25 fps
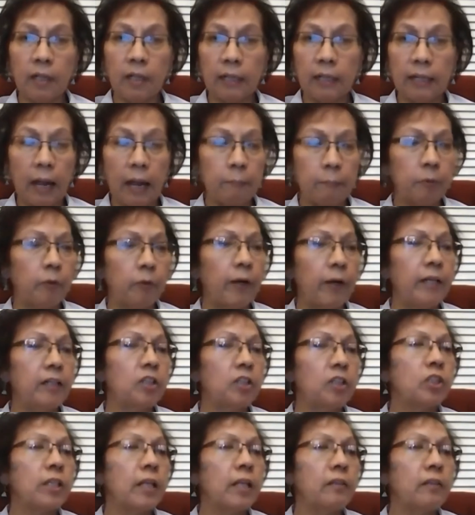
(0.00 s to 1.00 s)

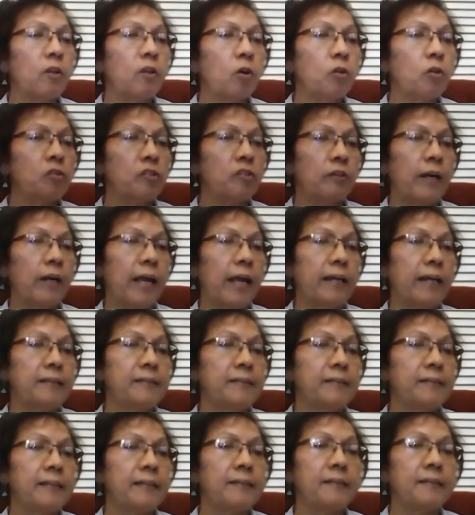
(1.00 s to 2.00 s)
collaborators, and those are
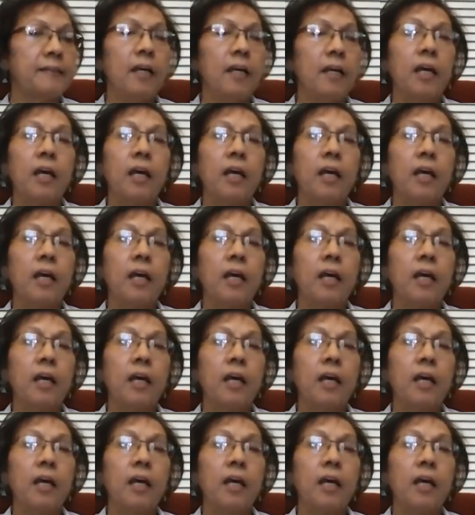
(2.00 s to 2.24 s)
assets.